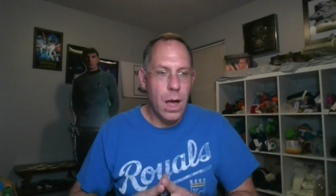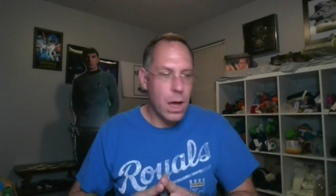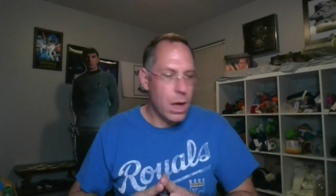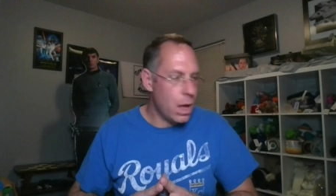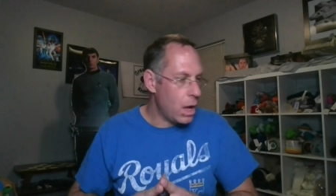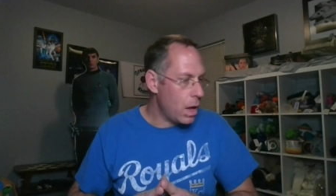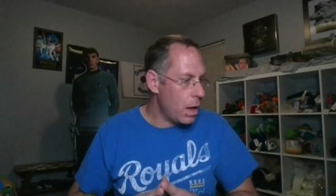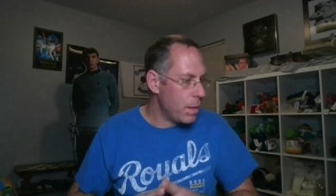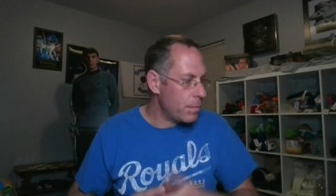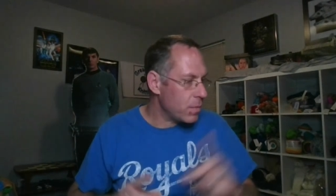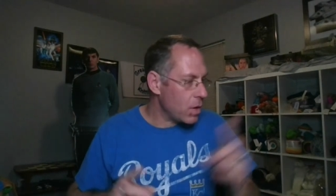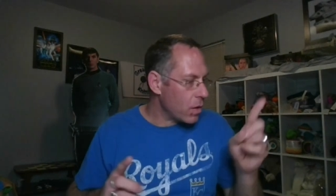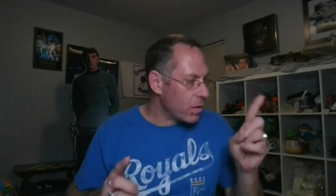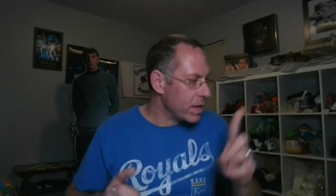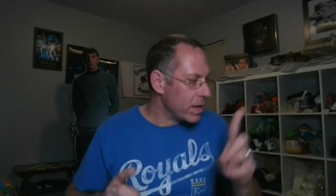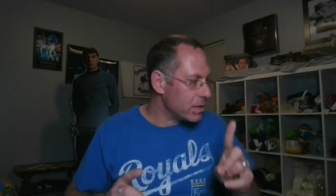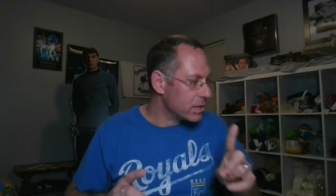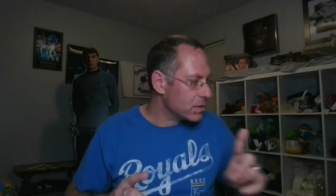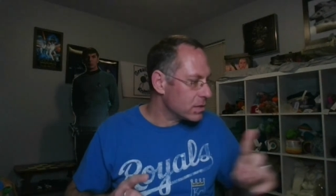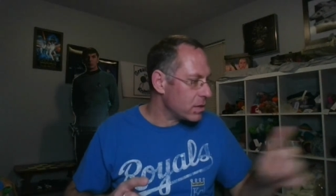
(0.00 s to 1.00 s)

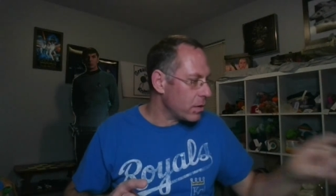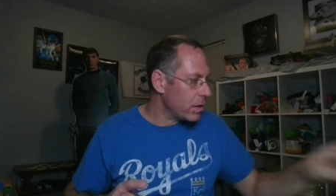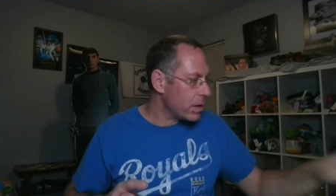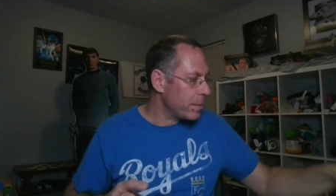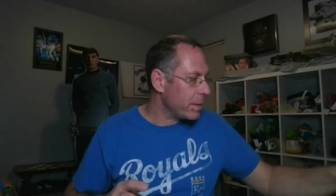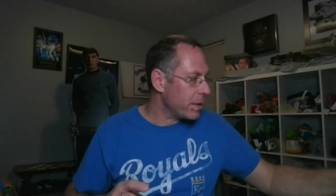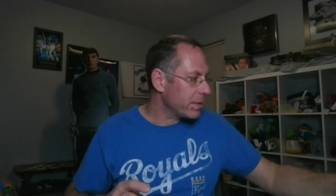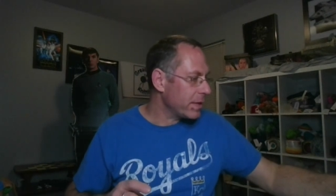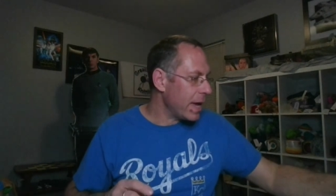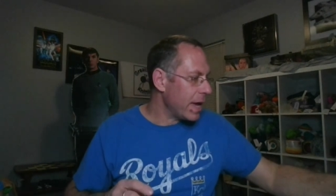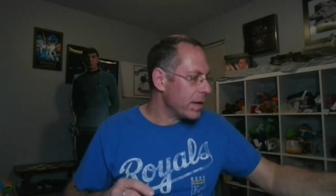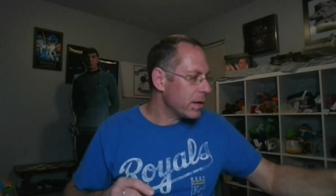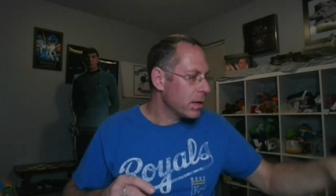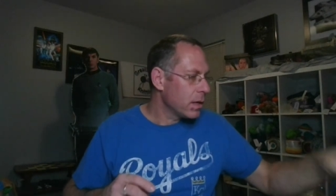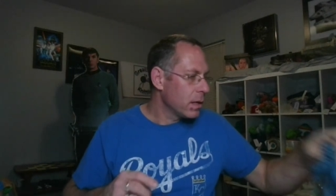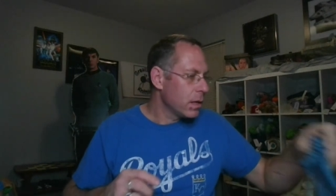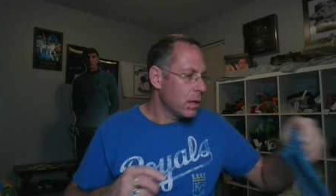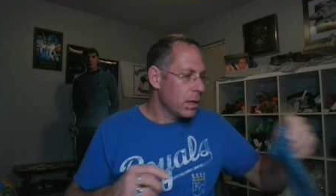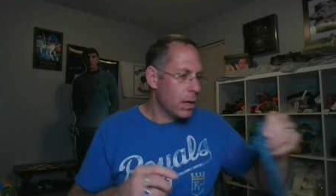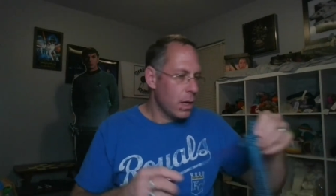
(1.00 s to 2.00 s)
Okay, sorry about that.
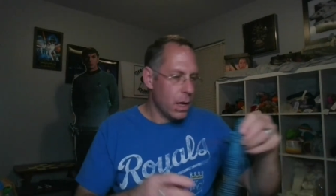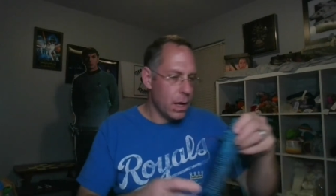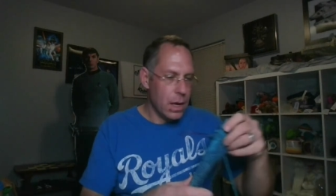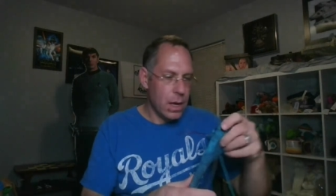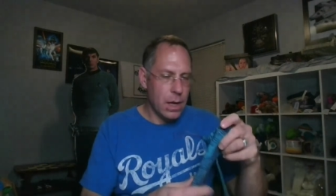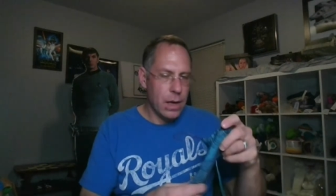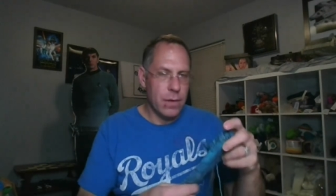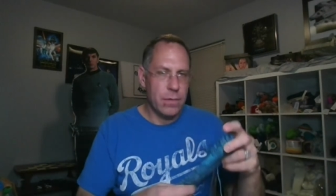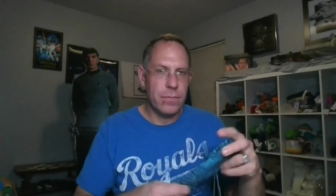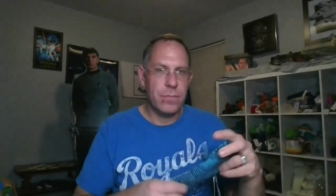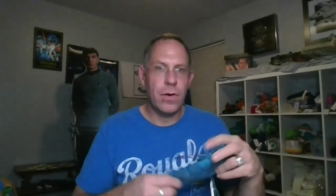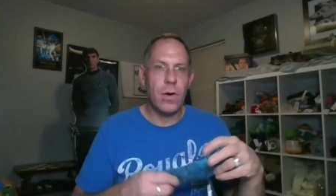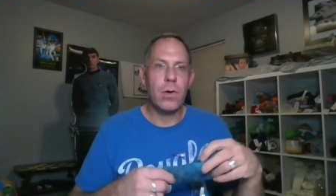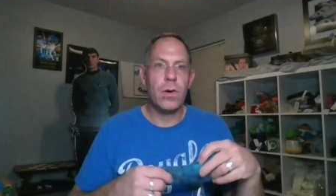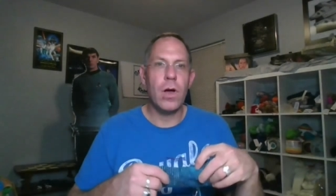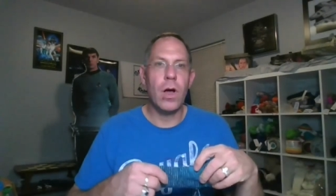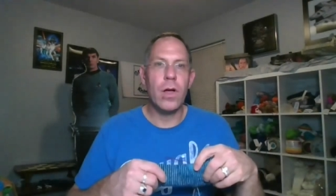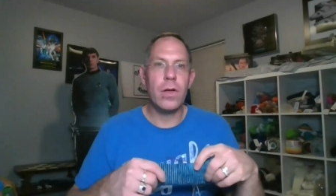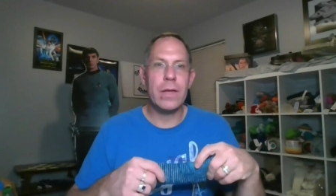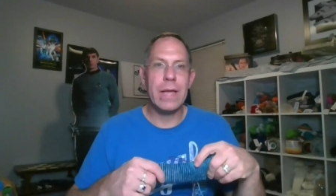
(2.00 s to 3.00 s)
Phone
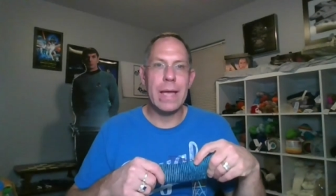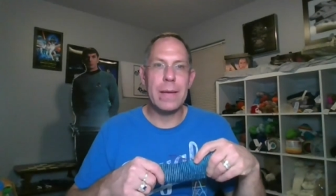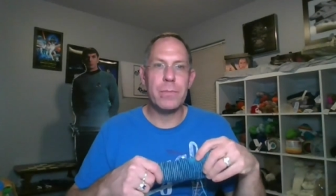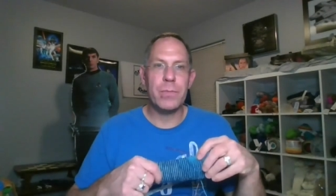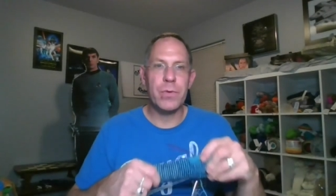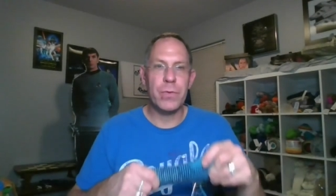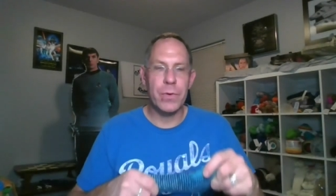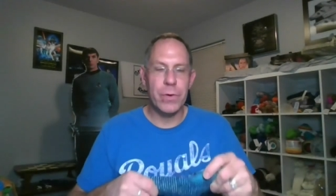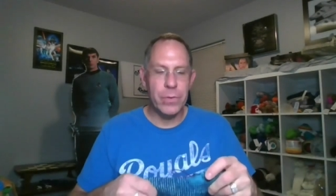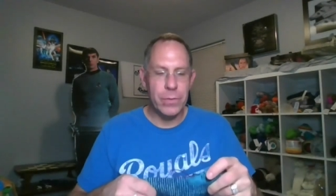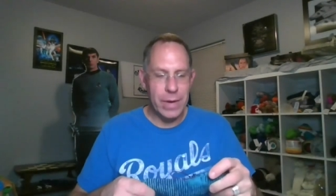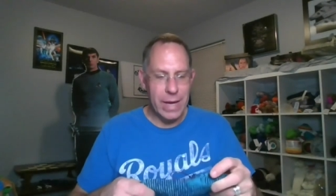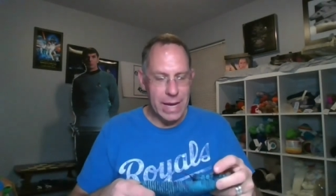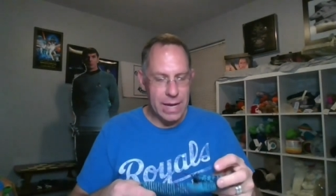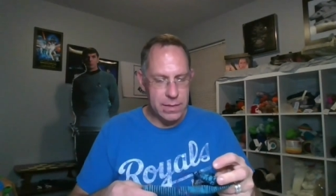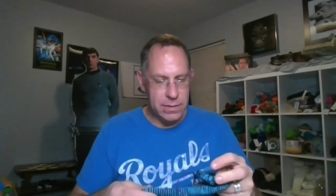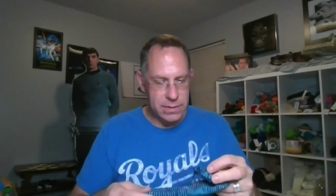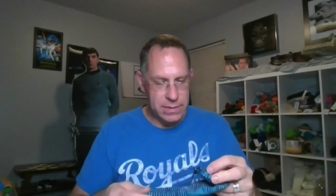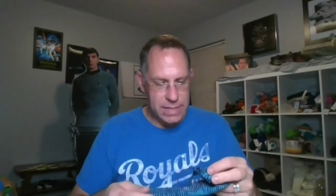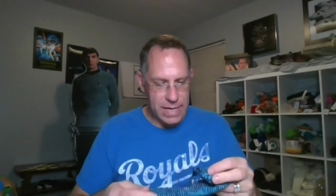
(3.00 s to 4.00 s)
call came through,
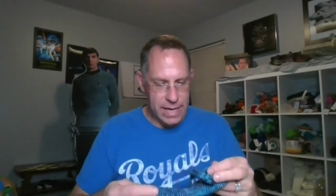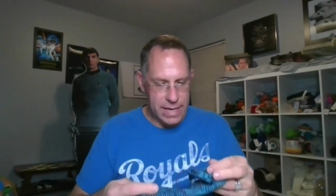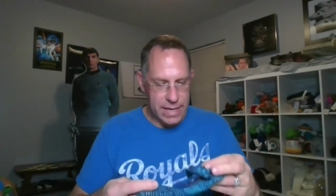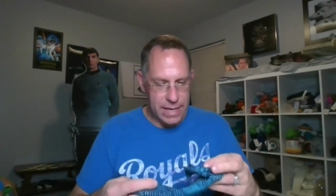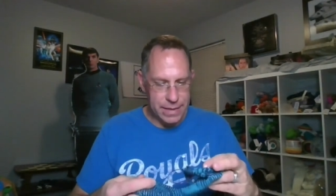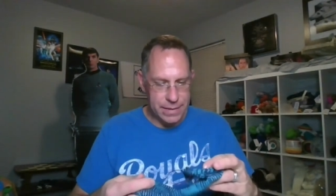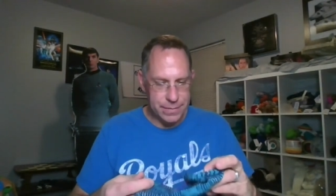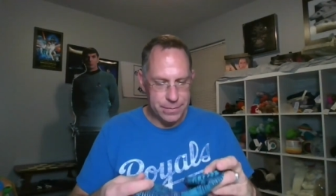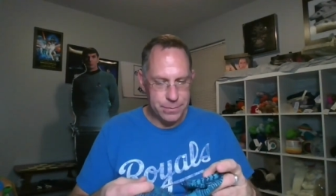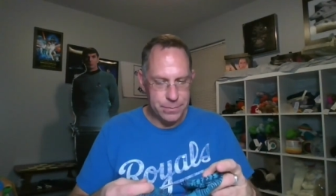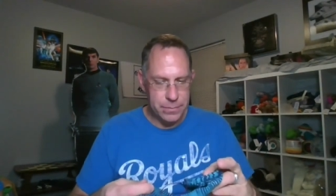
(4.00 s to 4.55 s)
had to take it.